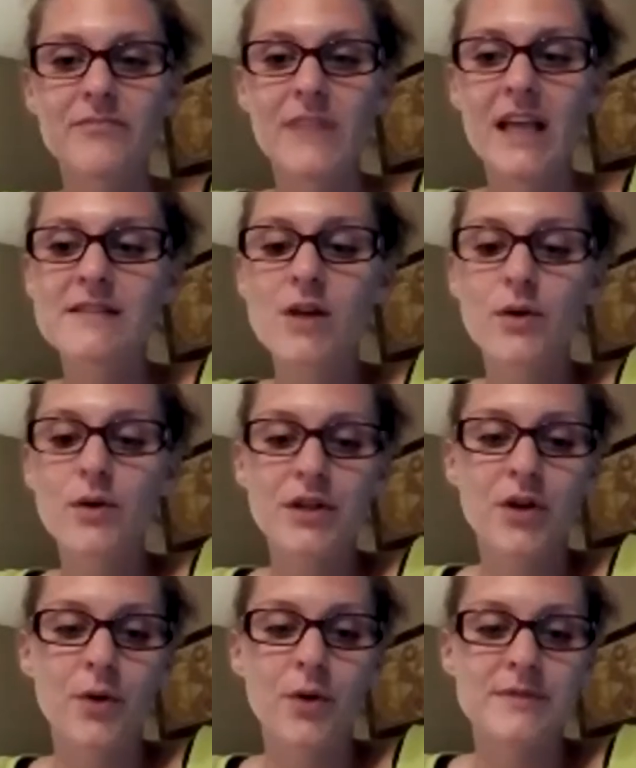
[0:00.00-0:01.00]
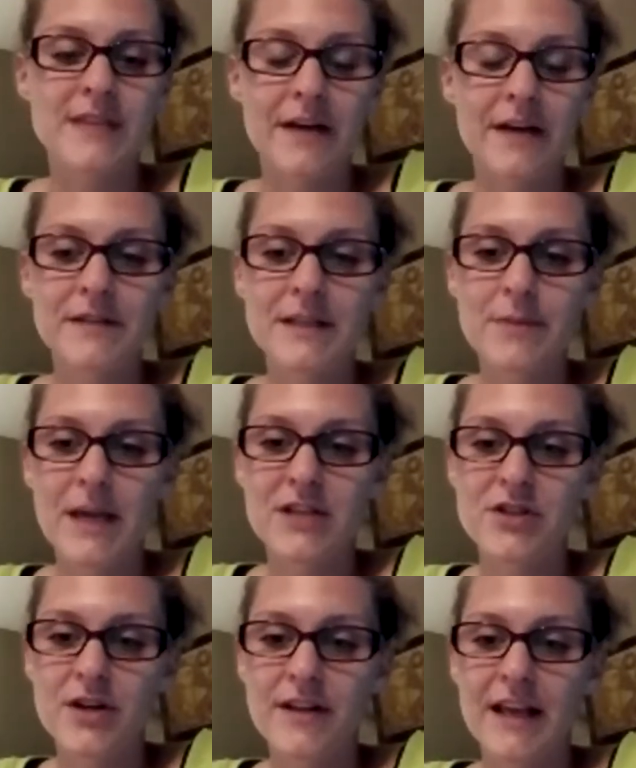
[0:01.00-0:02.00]
so, definitely make
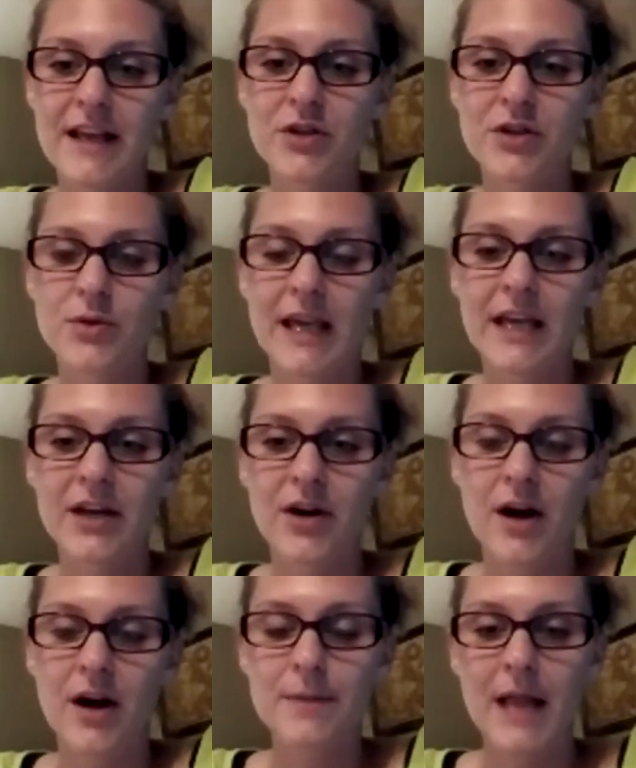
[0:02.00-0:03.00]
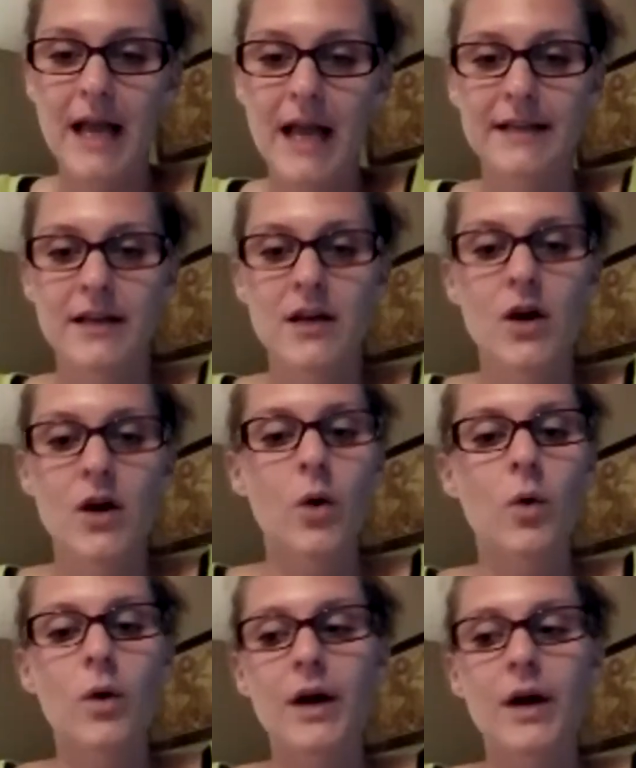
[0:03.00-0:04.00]
sure that you get your upline,
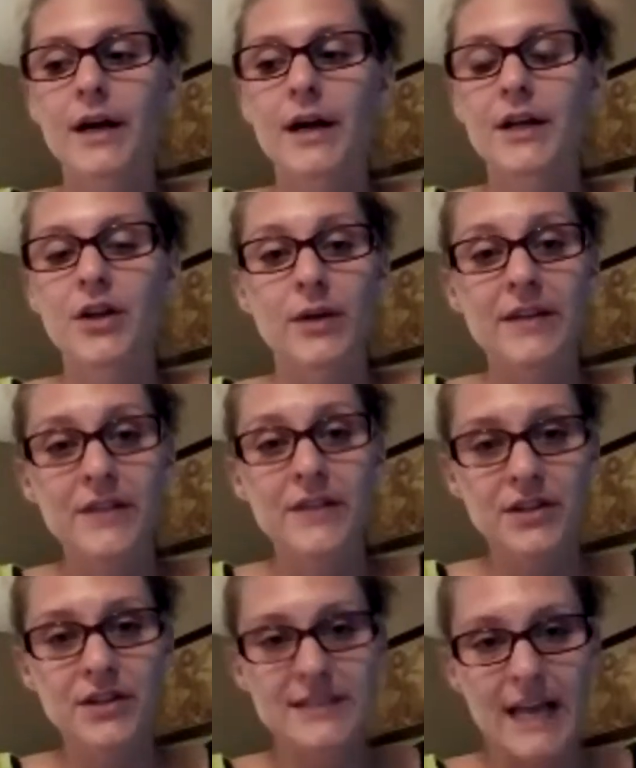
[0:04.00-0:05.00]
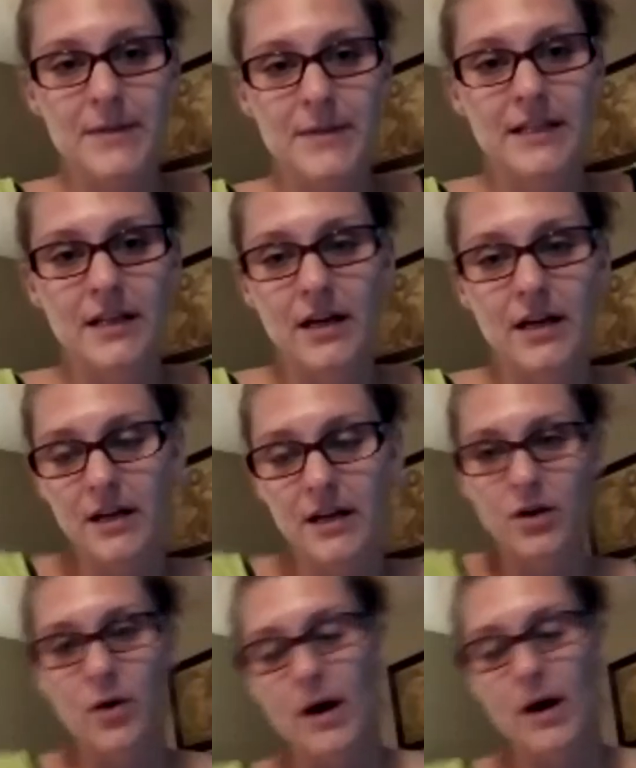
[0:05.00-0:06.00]
or, even your diamond,
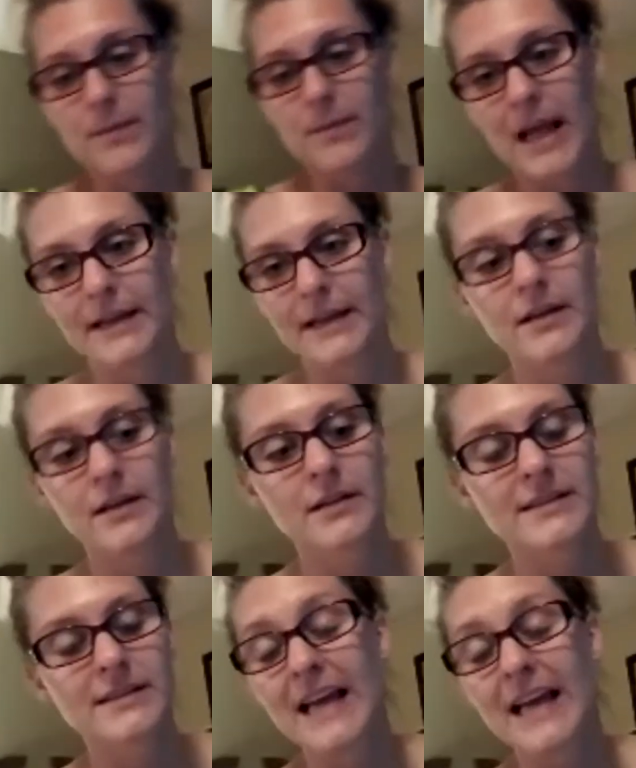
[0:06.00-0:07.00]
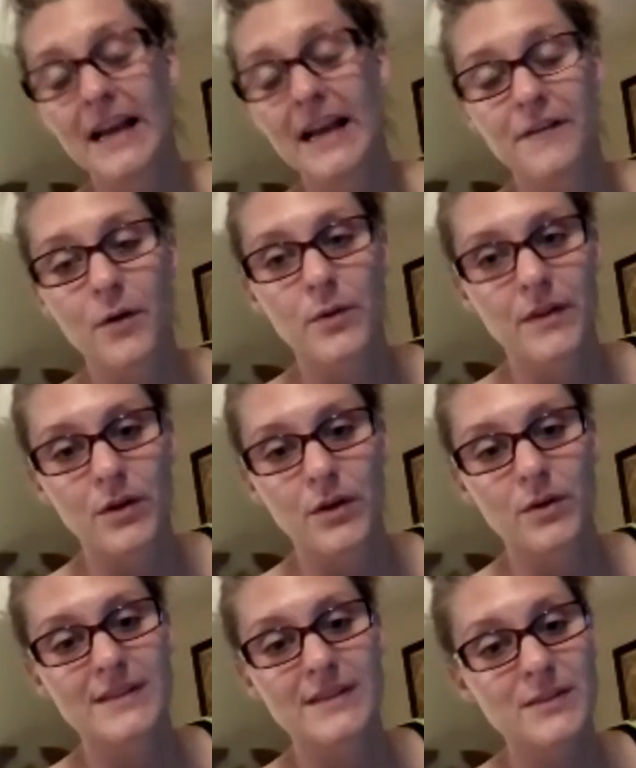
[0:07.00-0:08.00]
upline, to get on the phone with you,
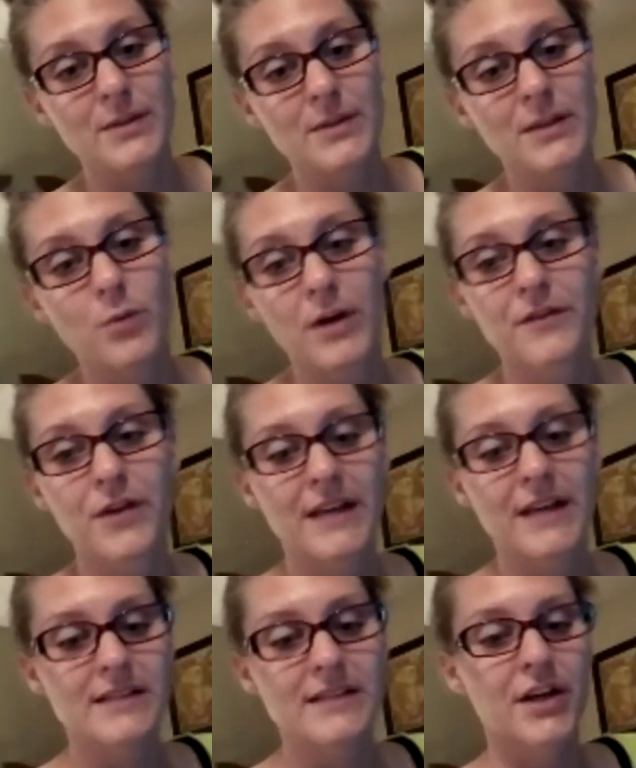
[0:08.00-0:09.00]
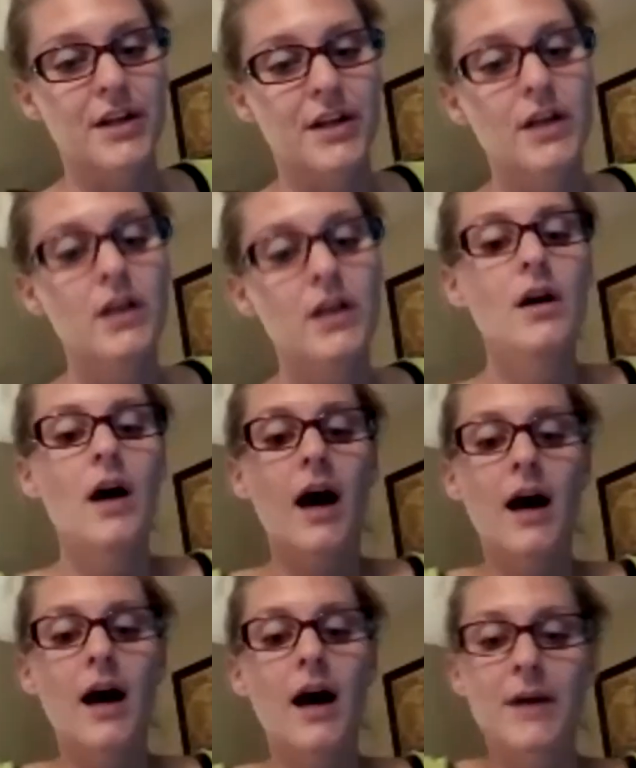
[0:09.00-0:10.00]
because that's really important for you guys to learn.
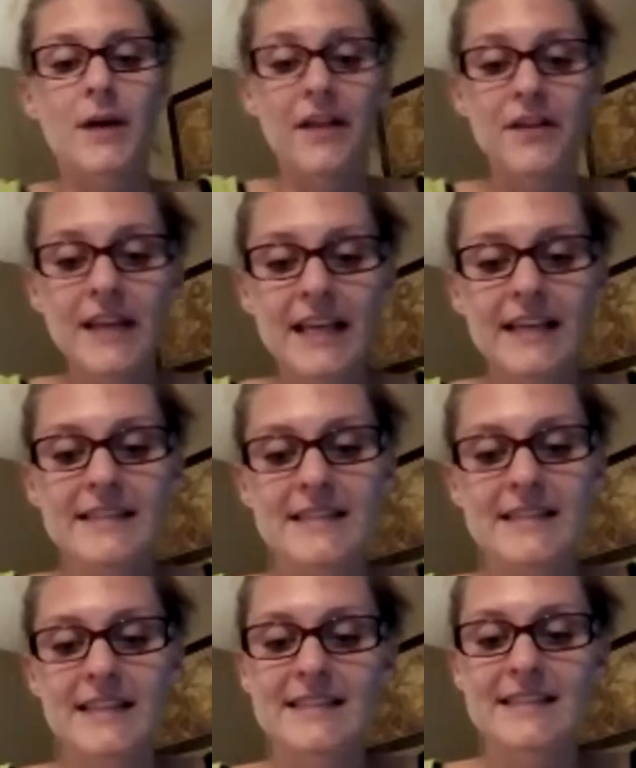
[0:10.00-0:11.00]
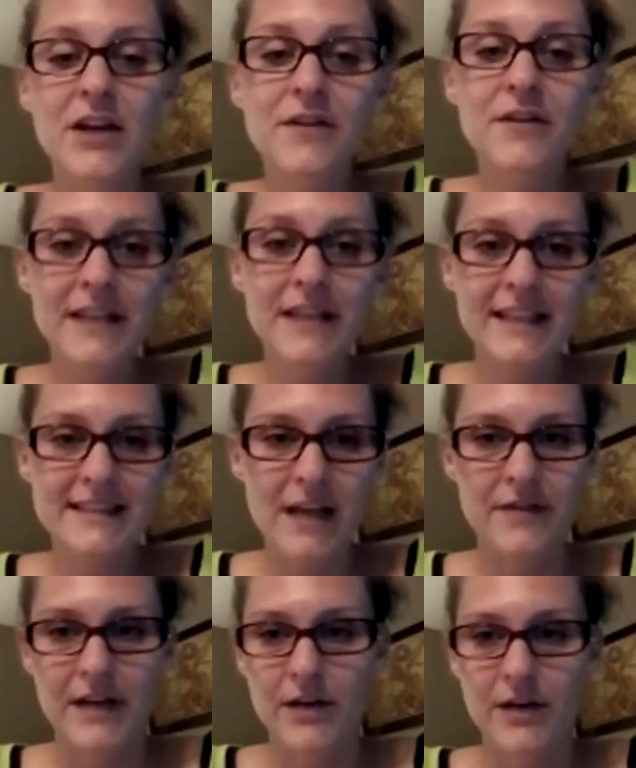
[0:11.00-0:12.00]
Another thing is, take your feelings
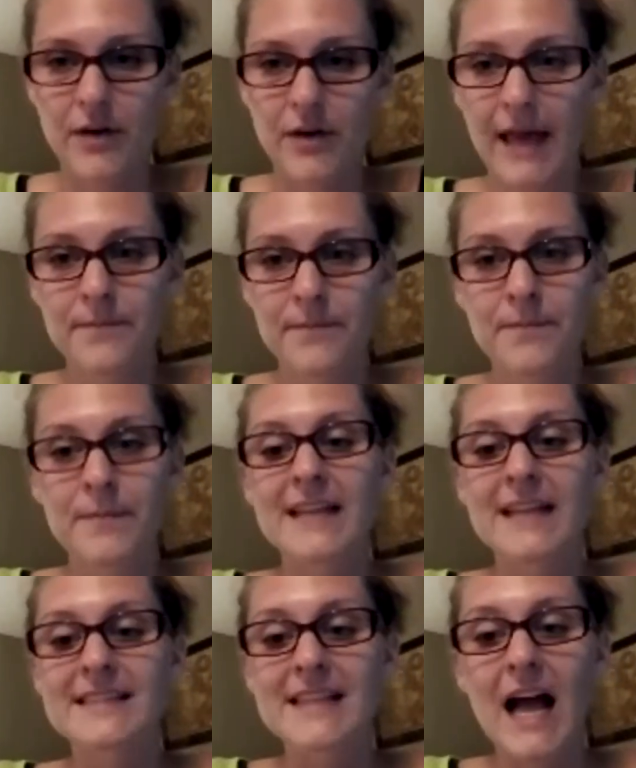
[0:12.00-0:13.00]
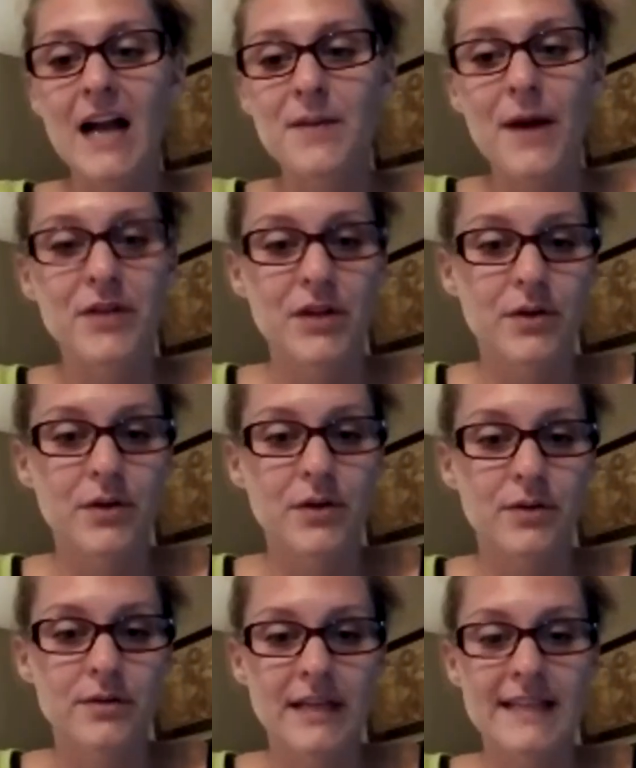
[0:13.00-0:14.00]
out of it. Okay. It's not about you.
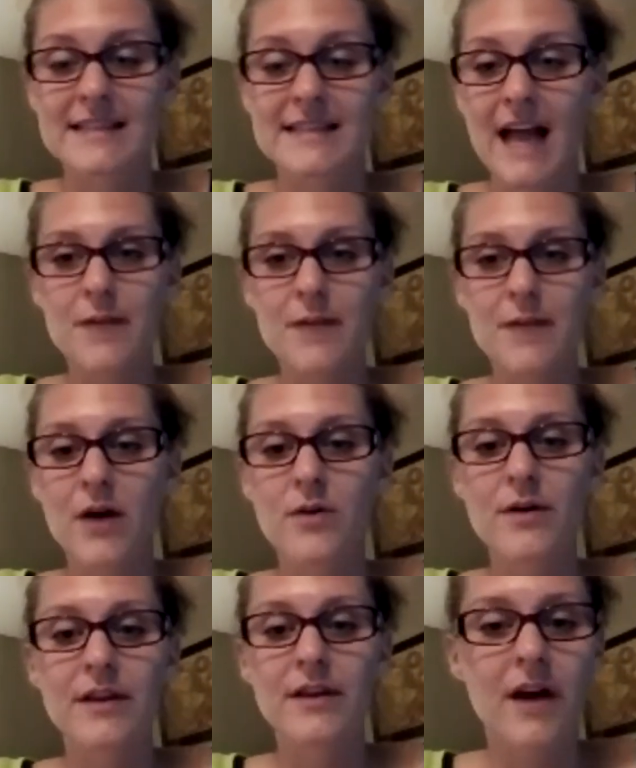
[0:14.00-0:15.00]
It's not about a